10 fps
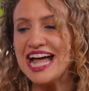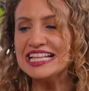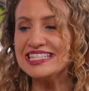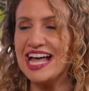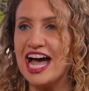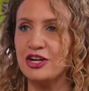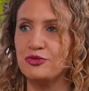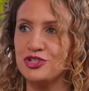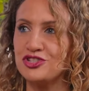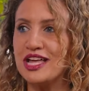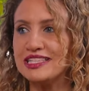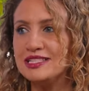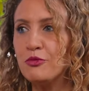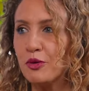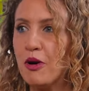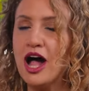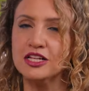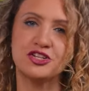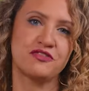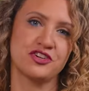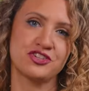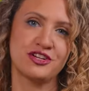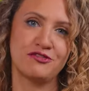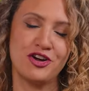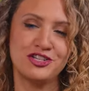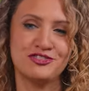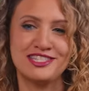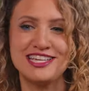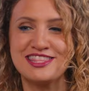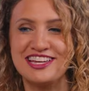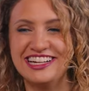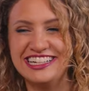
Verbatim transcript: that side, which mm -hmm. that's the more polished version of what you see. The